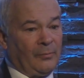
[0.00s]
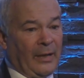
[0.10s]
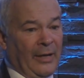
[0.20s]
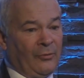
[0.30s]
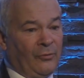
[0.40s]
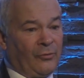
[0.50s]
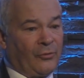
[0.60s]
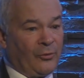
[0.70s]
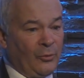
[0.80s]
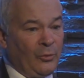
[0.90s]
and
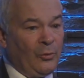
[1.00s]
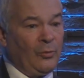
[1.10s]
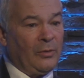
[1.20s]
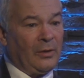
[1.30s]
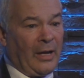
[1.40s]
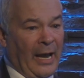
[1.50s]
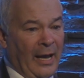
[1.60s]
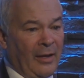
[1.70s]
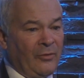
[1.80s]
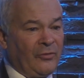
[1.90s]
Sue
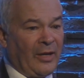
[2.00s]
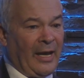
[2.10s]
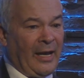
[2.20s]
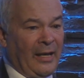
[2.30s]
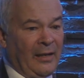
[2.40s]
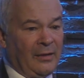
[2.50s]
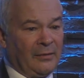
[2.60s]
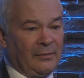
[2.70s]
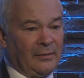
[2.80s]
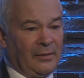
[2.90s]
has a
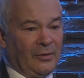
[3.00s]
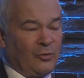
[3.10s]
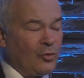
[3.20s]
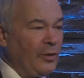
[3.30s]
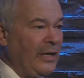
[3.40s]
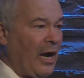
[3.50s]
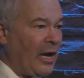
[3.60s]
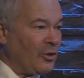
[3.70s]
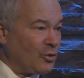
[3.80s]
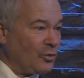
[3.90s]

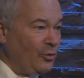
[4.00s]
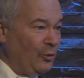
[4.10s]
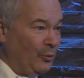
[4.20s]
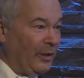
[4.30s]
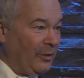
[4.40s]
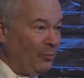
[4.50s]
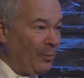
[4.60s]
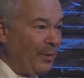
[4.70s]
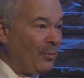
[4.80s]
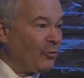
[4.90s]
triage unit where
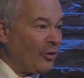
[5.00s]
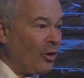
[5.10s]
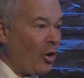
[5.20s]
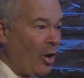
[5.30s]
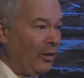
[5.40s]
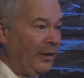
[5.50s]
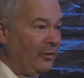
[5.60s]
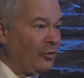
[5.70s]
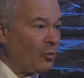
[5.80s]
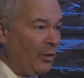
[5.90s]
people start calling
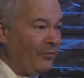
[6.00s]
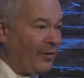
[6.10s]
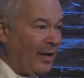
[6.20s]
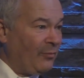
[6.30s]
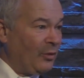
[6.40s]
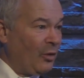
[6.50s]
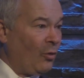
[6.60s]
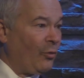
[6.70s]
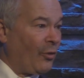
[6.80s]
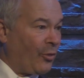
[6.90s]
the 25, you
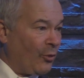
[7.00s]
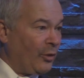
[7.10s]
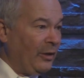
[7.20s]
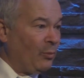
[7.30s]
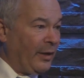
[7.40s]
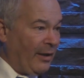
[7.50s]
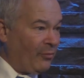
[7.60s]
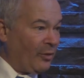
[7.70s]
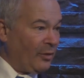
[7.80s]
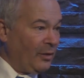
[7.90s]
know, the 30,
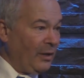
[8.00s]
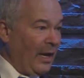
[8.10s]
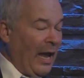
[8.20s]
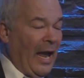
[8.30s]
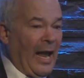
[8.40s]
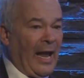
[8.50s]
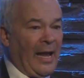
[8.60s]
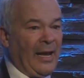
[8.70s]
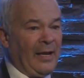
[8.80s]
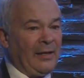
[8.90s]
whatever.
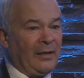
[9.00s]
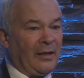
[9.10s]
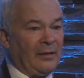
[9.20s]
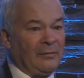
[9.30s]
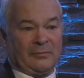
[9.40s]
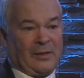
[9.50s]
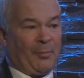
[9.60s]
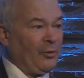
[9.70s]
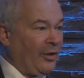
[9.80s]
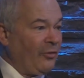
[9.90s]
And a
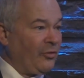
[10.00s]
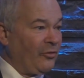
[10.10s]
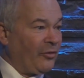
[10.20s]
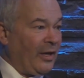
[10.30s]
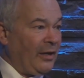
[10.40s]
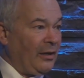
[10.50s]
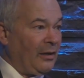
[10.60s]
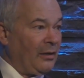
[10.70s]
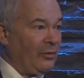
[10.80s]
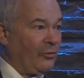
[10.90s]
couple dozen say,
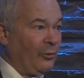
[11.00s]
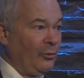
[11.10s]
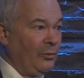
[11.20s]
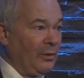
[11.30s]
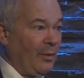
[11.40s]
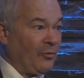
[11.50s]
Sue, I'm